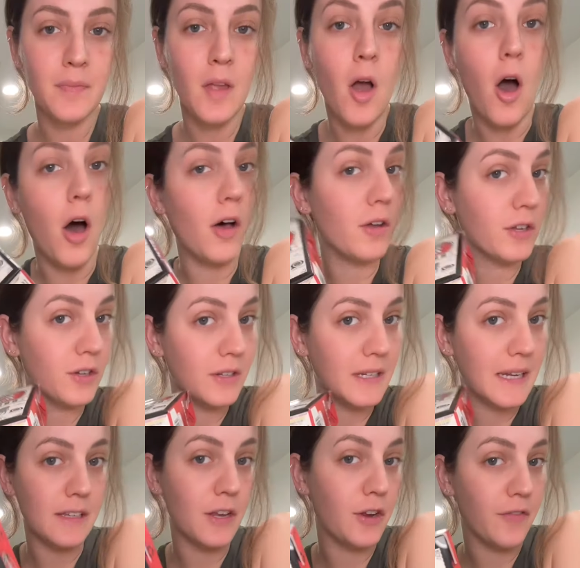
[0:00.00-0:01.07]
All you'll
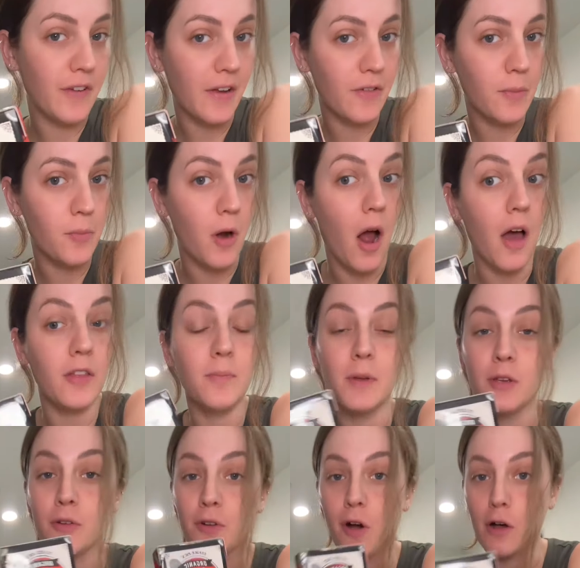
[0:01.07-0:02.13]
need your favorite broth, but you
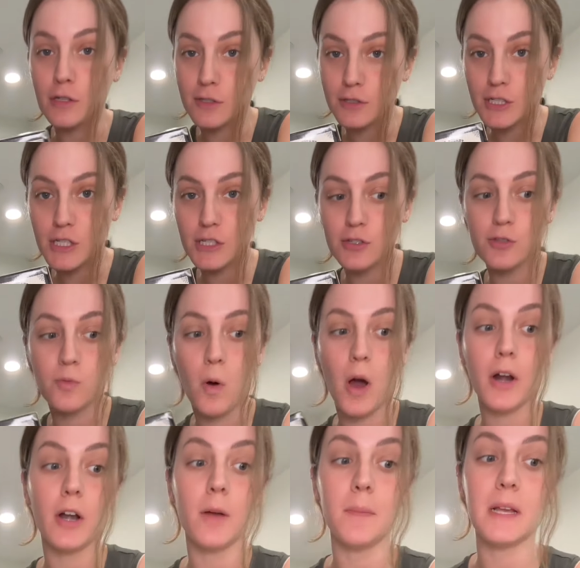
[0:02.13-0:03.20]
can also just use
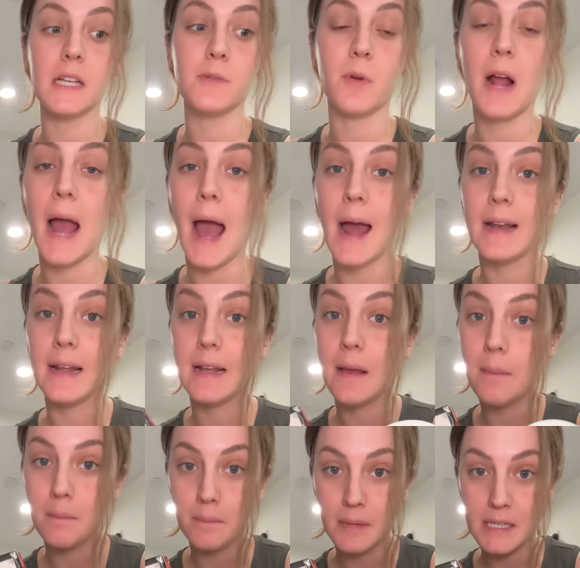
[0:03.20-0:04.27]
water because we're adding
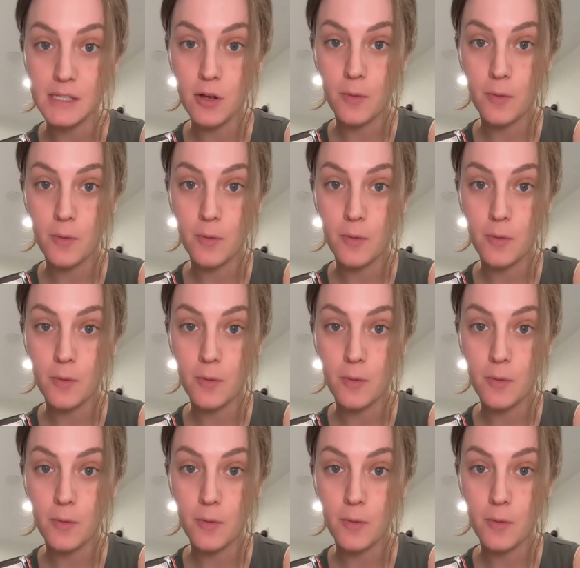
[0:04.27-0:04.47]
miso